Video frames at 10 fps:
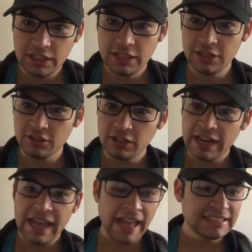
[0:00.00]
here,
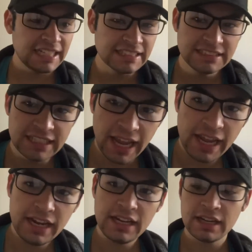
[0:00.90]
and
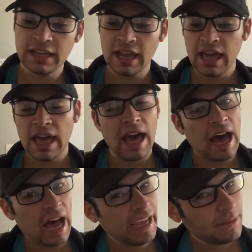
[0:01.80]
today
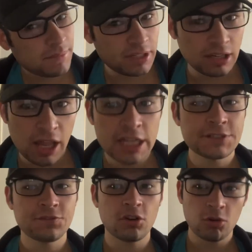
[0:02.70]
I am in a
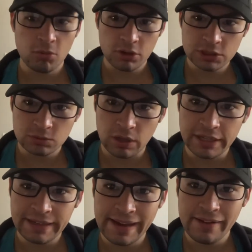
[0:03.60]
loss for words right
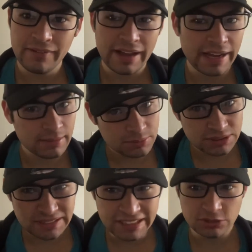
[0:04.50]
now. I am
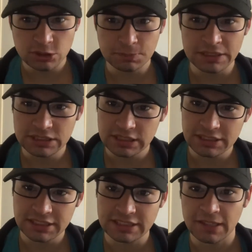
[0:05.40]
still
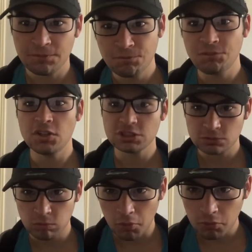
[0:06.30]
speechless since I first
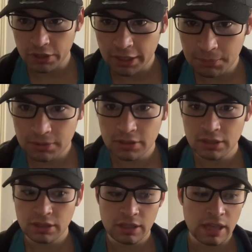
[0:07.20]
woke up.
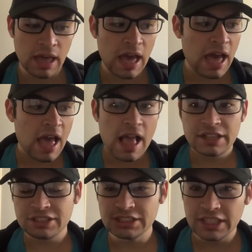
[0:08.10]

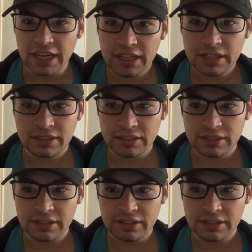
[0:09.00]
Today,